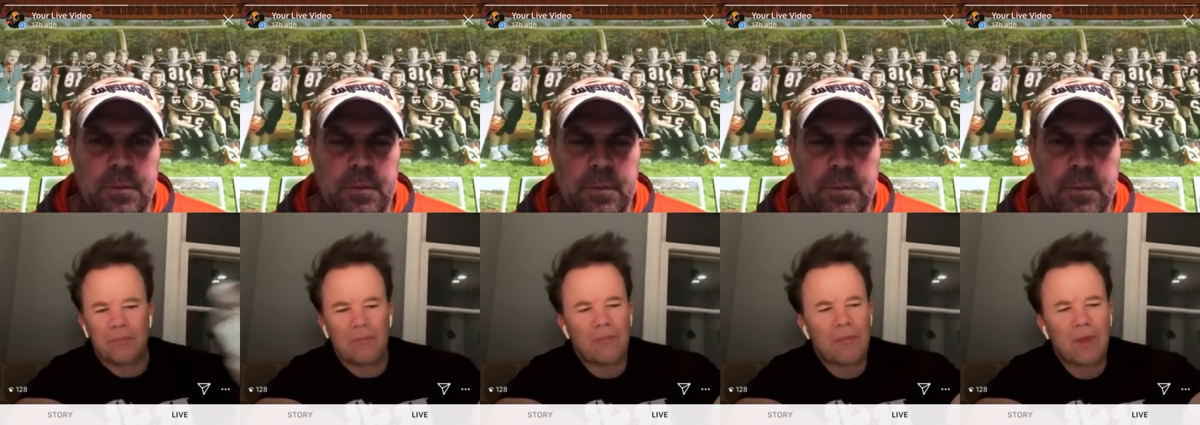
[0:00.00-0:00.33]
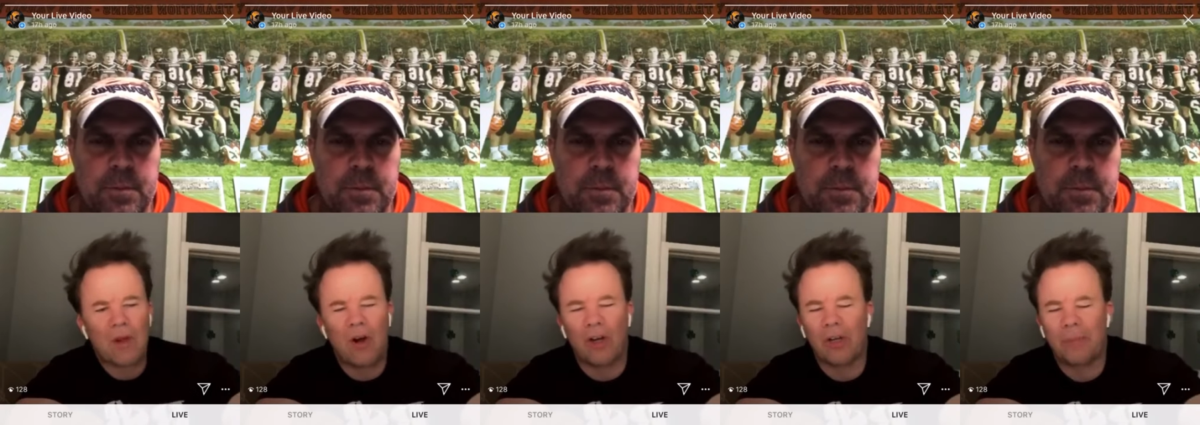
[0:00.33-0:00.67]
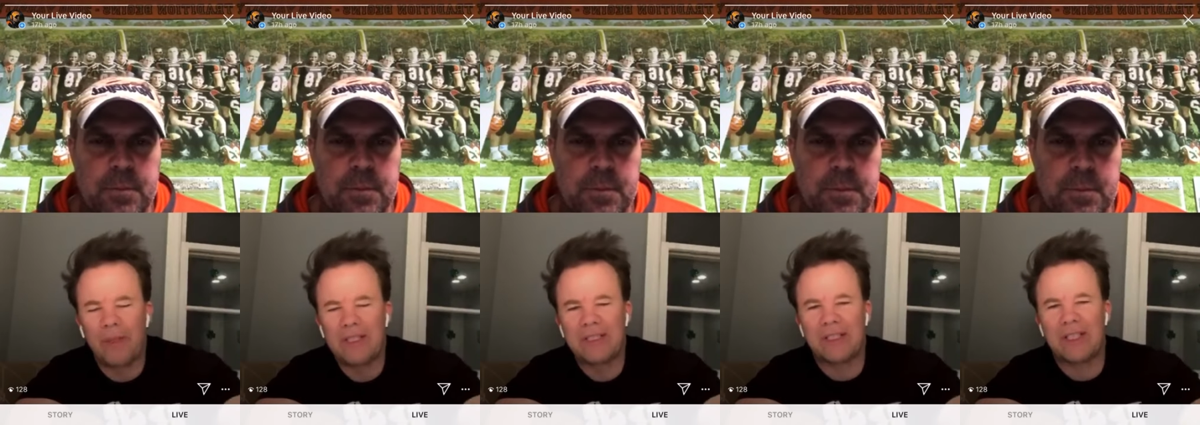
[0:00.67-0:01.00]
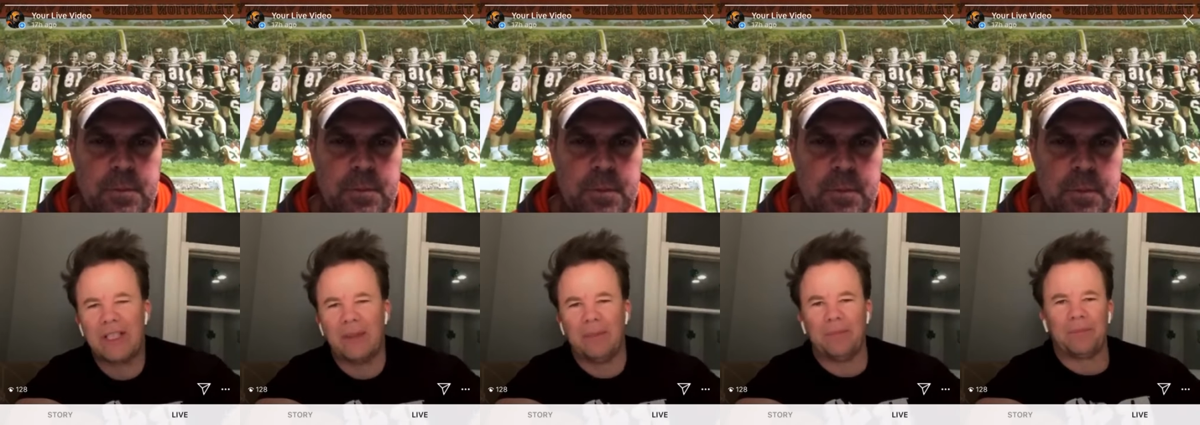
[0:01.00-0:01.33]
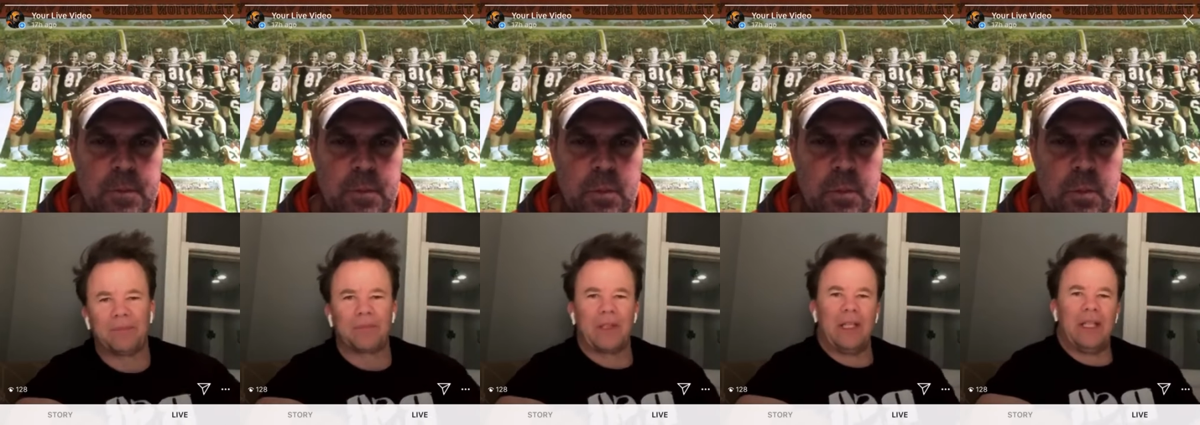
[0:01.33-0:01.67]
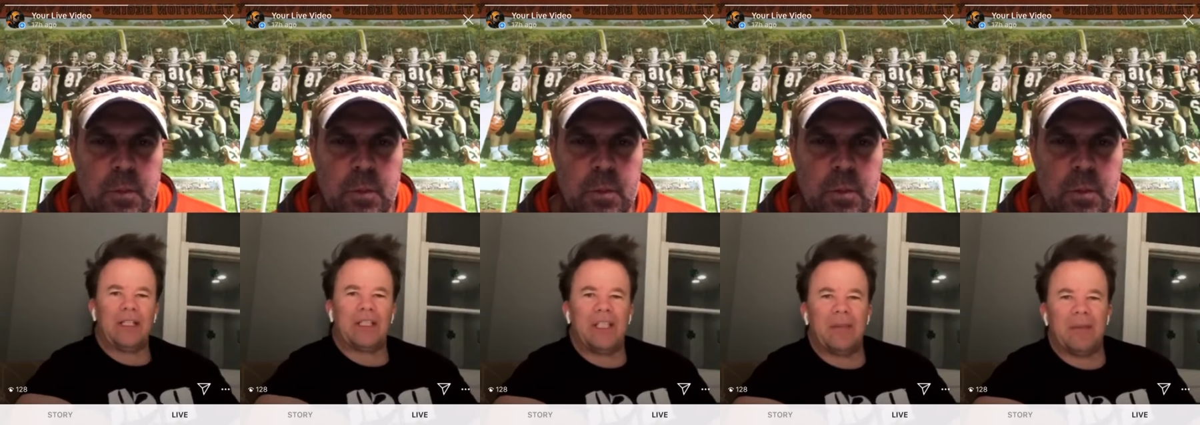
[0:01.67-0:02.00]
Speaker 1: All depends on team. Each
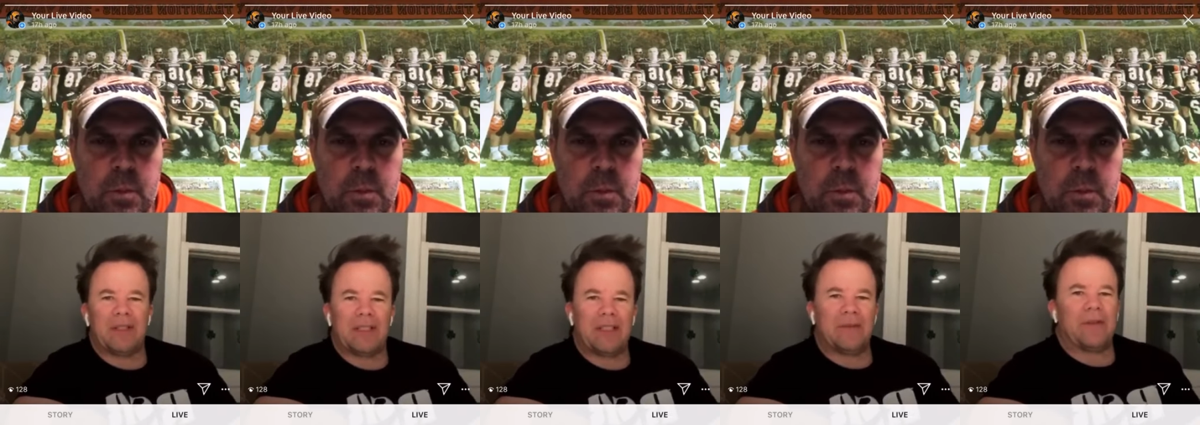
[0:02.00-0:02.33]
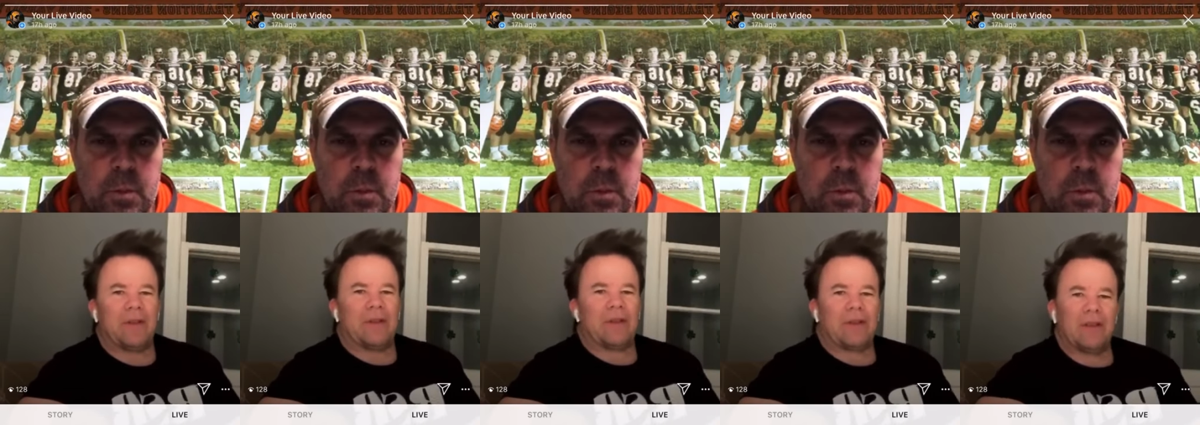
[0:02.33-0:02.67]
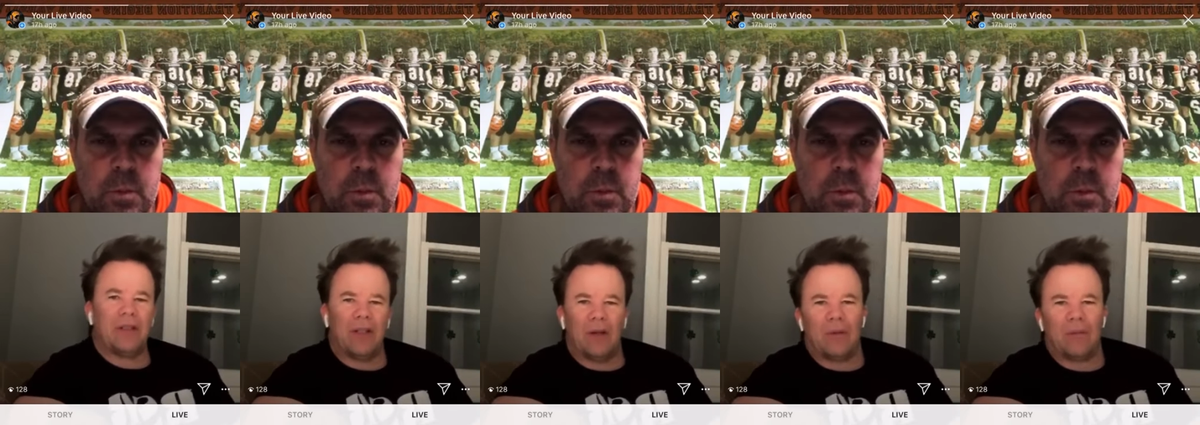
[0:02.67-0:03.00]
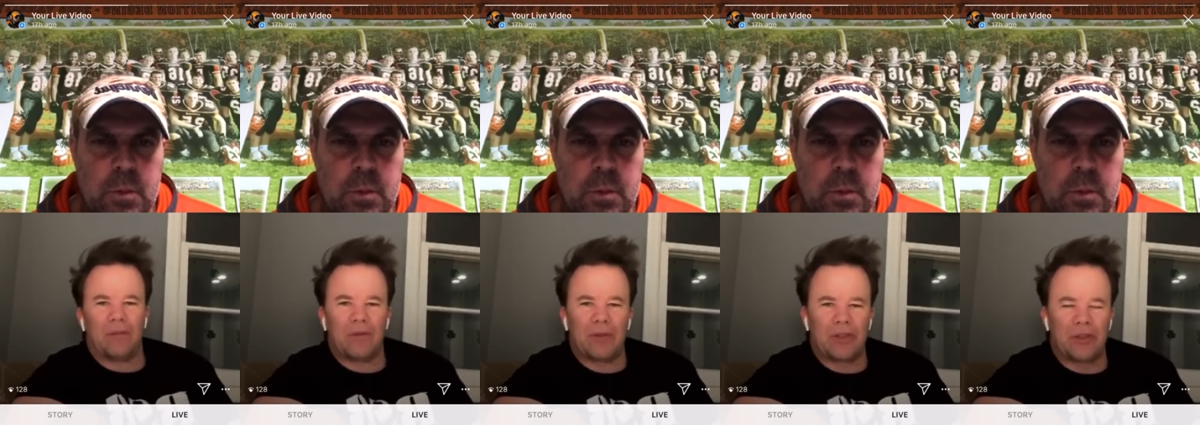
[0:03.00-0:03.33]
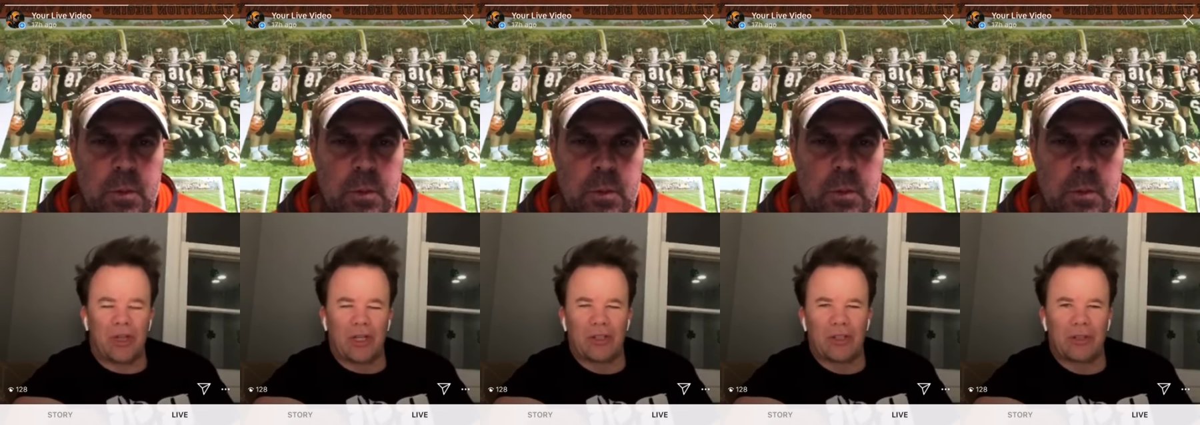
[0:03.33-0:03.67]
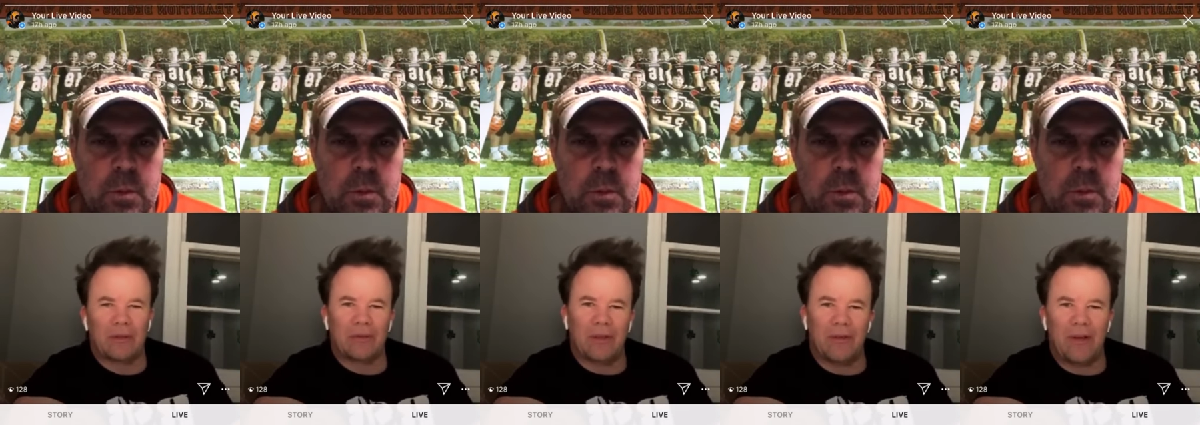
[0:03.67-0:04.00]
team has a different you know structure
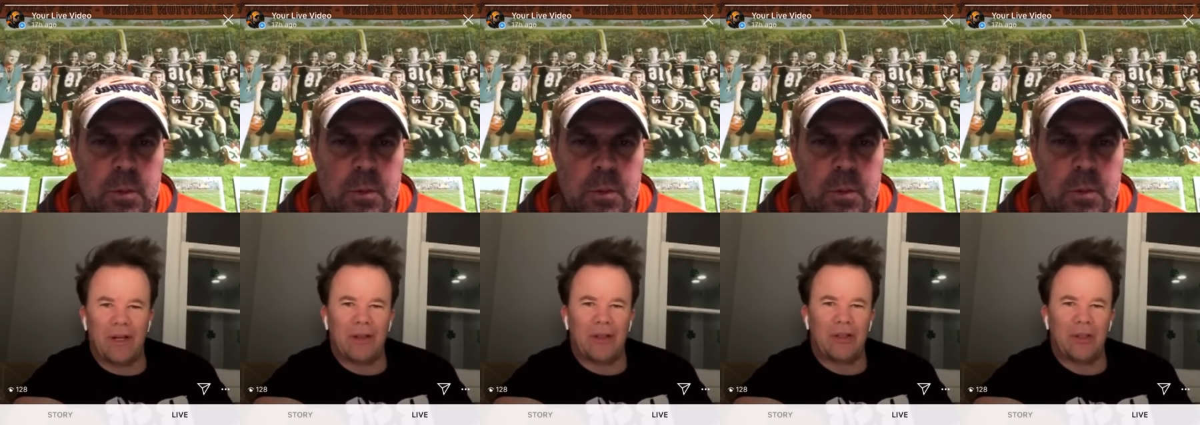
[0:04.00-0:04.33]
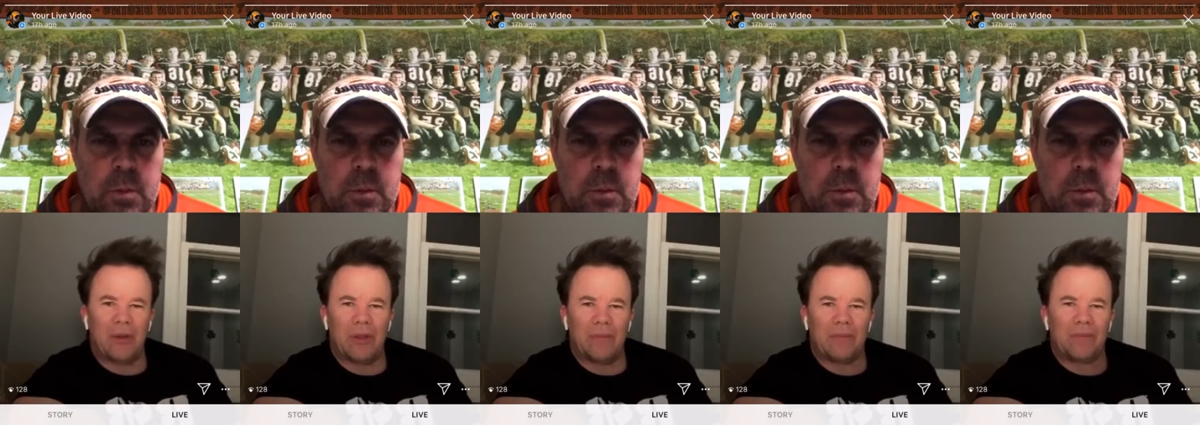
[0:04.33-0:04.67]
of how they do it.